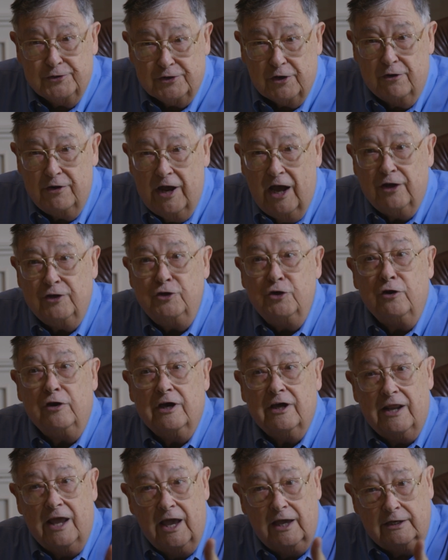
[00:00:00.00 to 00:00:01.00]
So now you
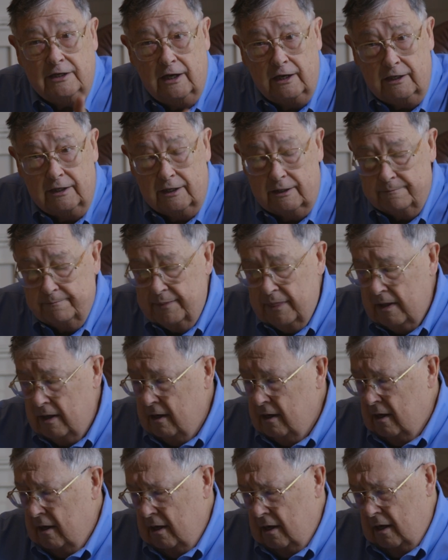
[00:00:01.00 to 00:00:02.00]
get handed it.
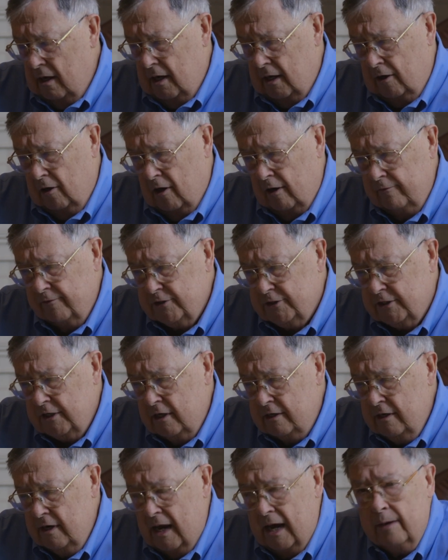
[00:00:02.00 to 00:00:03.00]
And all of a
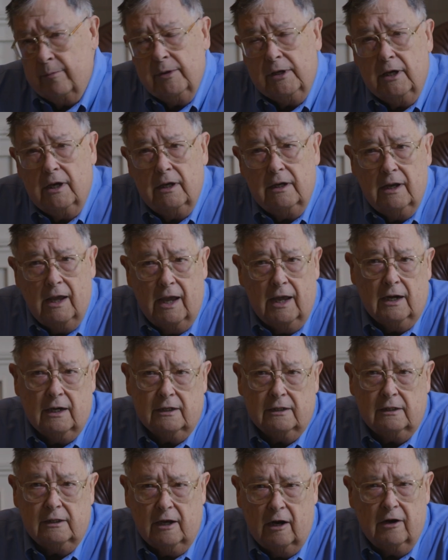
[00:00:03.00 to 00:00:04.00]
sudden, I began
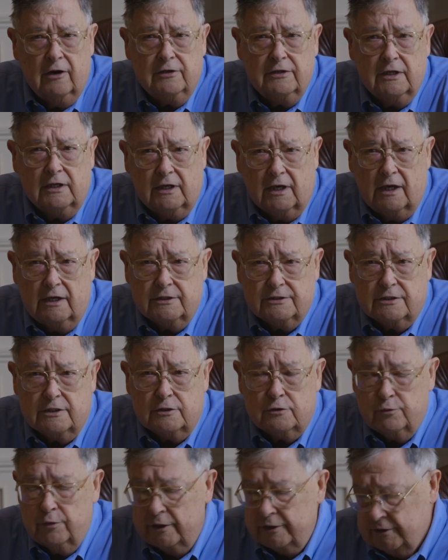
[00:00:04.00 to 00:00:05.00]
handling guarantee
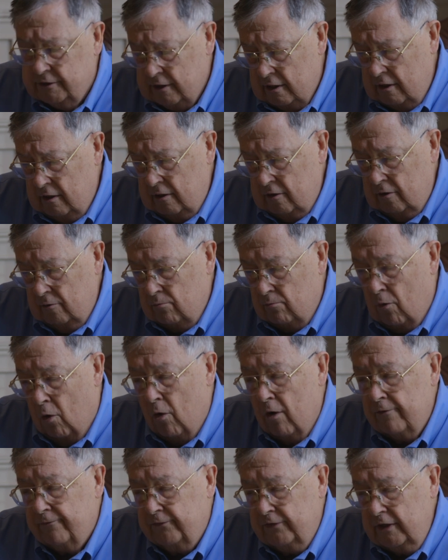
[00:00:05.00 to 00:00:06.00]
cases, which
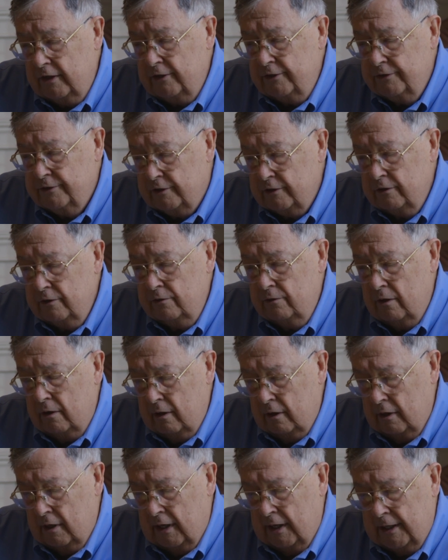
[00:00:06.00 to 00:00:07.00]
morphed into
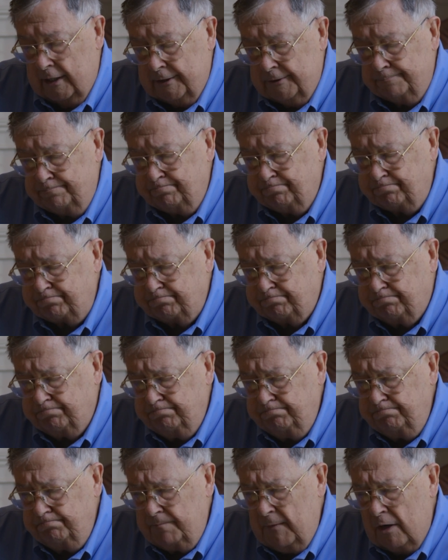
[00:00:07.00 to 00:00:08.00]

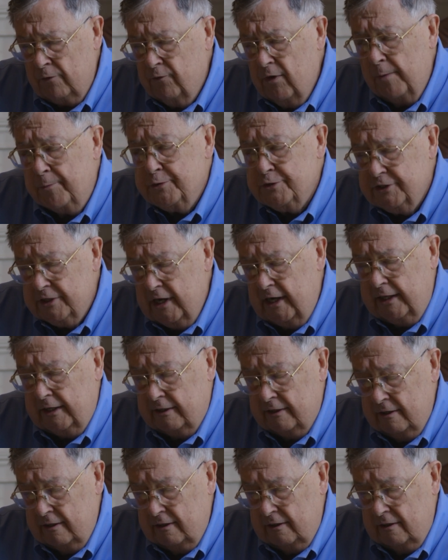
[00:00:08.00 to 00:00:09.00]

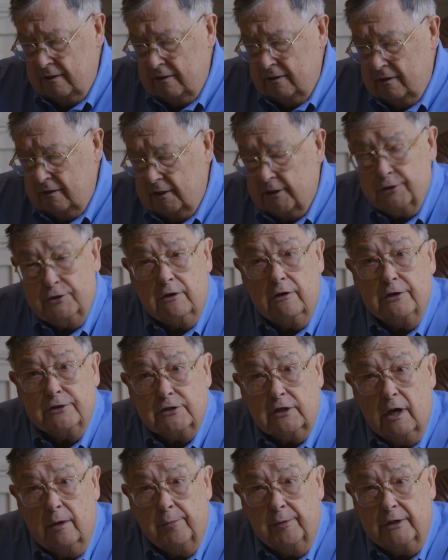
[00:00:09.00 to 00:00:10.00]
representing
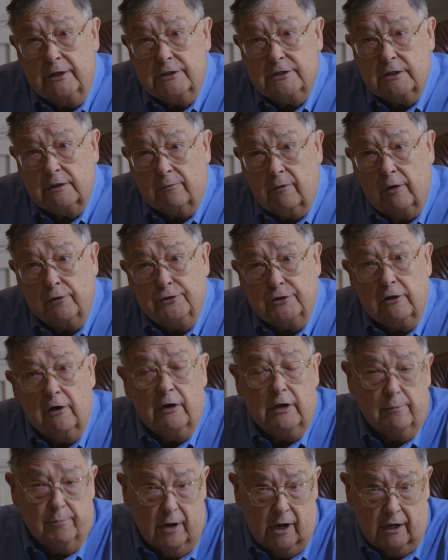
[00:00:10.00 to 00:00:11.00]
insurance companies that wrote
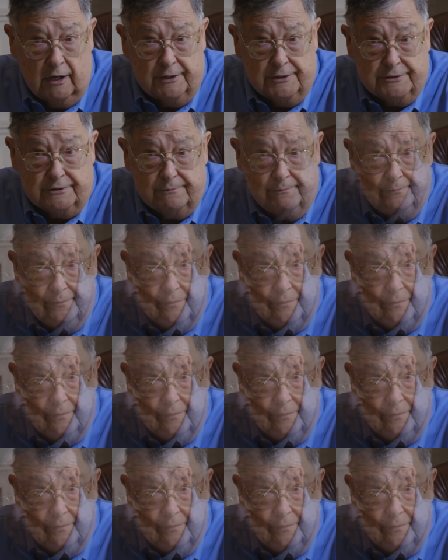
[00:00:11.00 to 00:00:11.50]
surety bonds.